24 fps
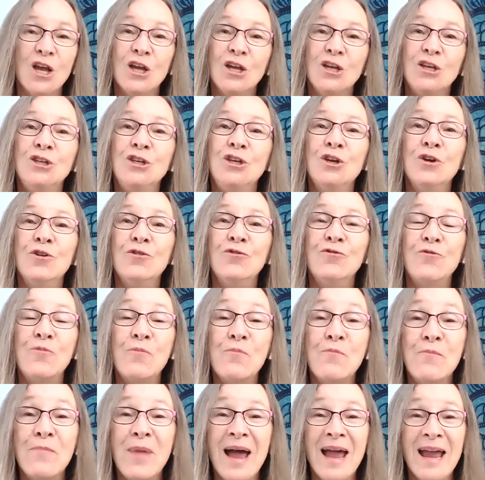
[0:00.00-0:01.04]
You've
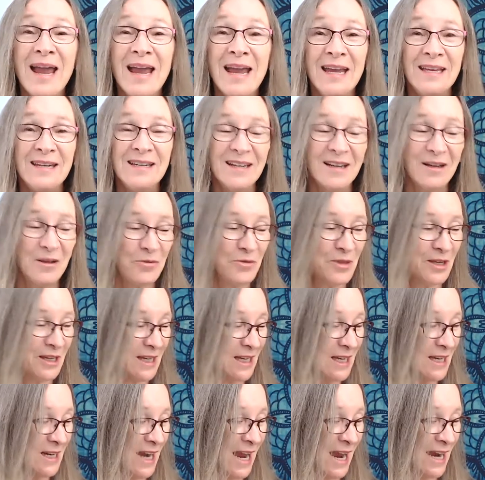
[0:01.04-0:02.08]
made the
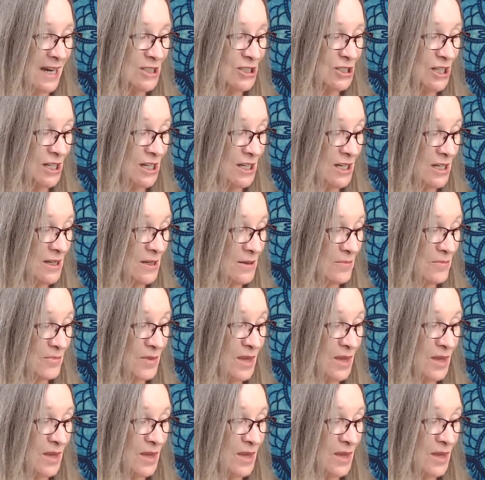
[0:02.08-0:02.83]
connection.